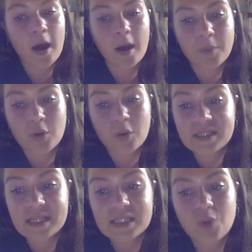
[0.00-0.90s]
Because
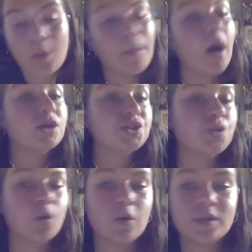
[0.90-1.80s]
this is what Marx
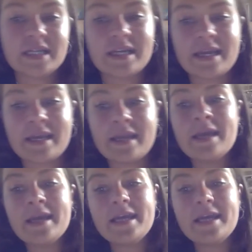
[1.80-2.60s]
saw, didn't he?